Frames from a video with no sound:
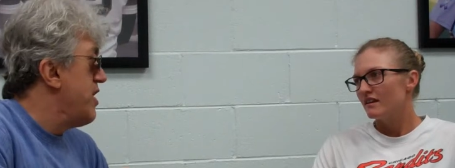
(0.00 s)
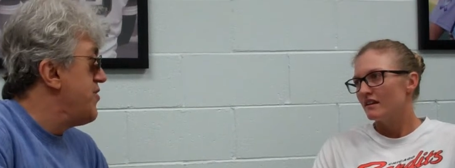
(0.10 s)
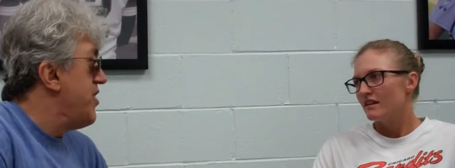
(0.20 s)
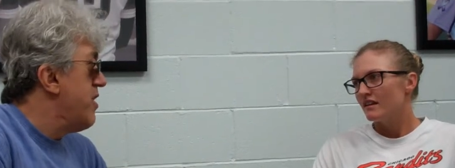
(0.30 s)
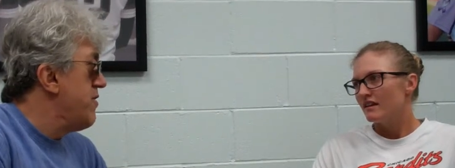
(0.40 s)
Speaker 1: kind of
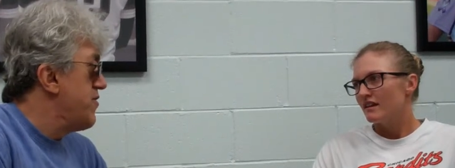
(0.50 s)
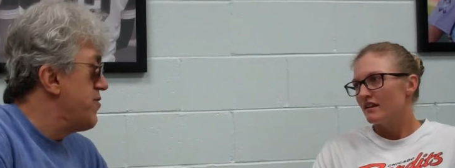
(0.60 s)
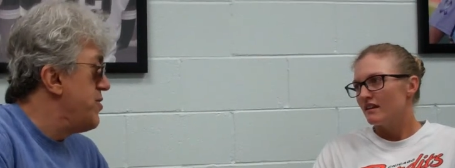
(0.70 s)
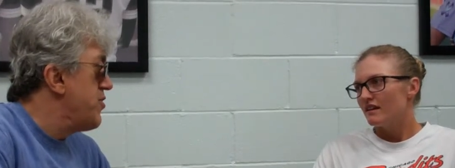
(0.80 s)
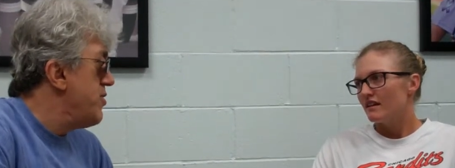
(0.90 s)
challenges
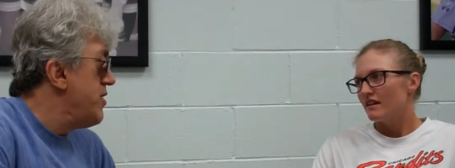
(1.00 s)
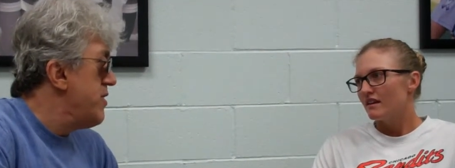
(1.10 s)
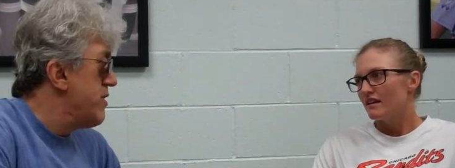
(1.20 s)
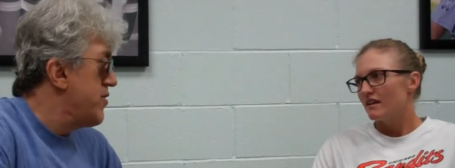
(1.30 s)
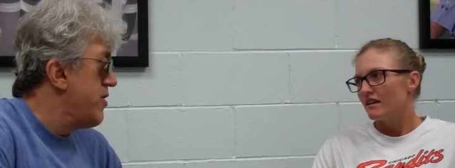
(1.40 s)
between the
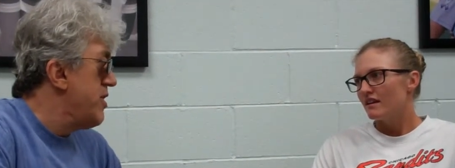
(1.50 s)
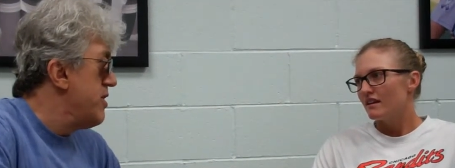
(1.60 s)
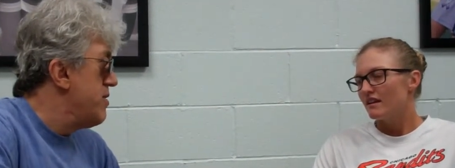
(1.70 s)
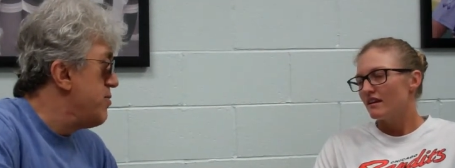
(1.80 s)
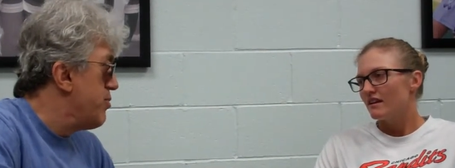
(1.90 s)

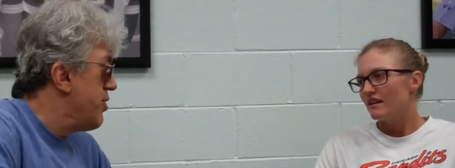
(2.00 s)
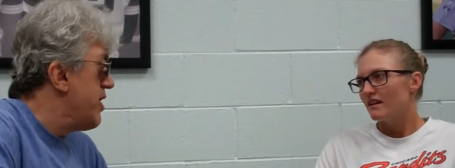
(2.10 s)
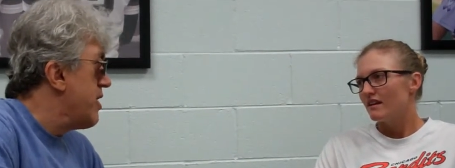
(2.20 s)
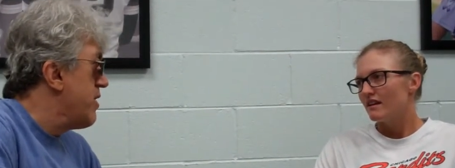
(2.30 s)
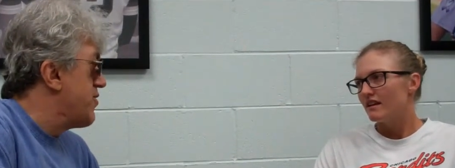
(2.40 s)
Australian
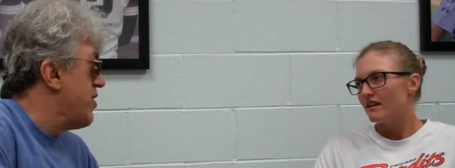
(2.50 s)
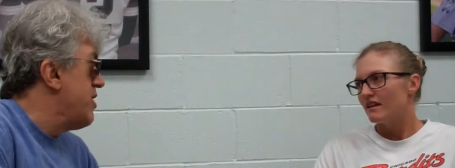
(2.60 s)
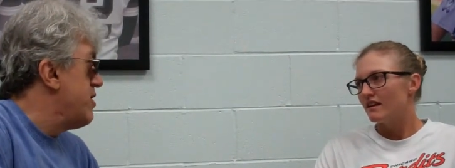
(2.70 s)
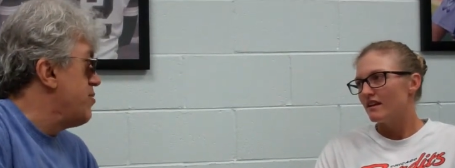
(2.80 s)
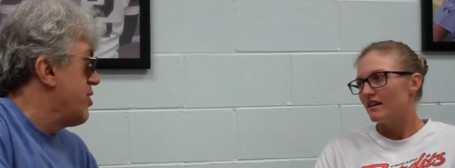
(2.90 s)
playing in
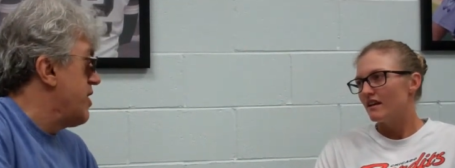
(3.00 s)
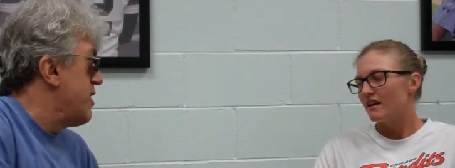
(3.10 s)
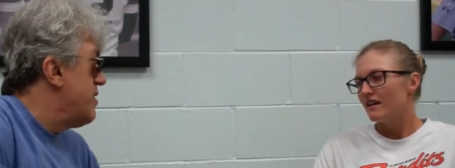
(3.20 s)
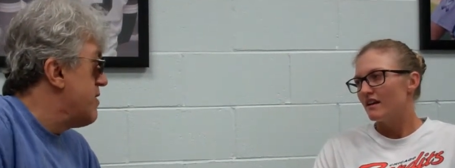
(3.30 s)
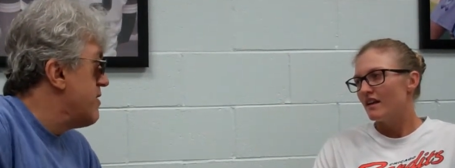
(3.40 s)
Australia and playing
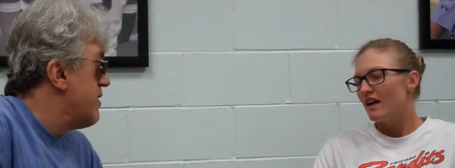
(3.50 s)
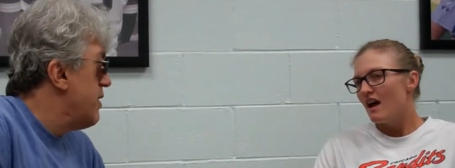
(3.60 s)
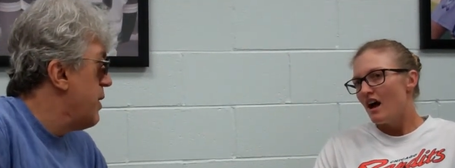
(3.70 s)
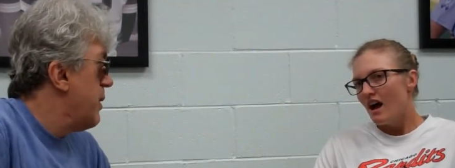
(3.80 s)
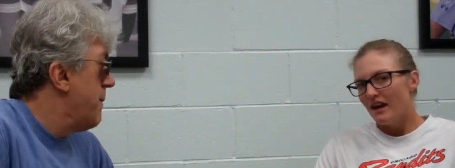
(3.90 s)
here?
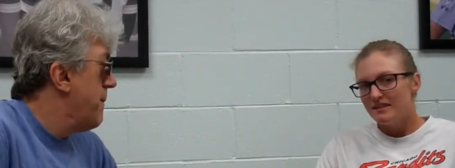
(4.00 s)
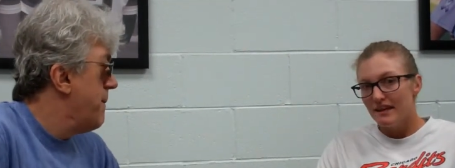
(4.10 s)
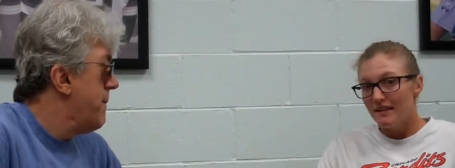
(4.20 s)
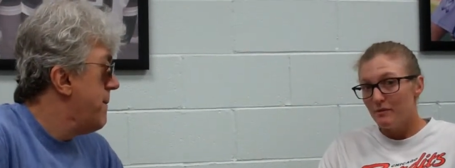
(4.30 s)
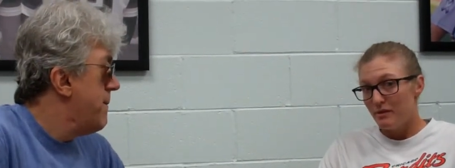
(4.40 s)
Speaker 2: I'd
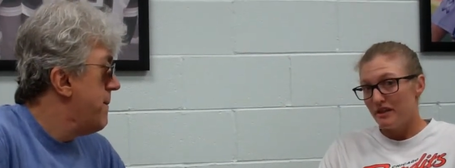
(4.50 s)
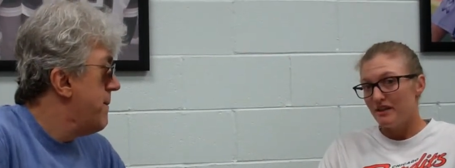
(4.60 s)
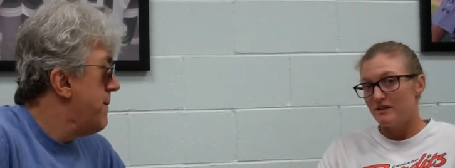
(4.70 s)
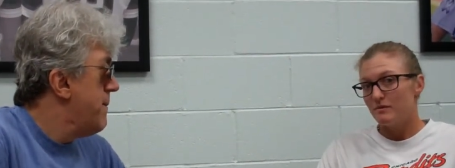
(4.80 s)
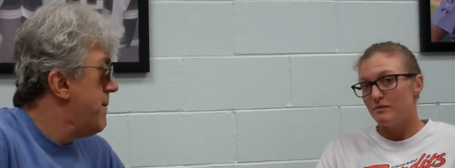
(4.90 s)
say the biggest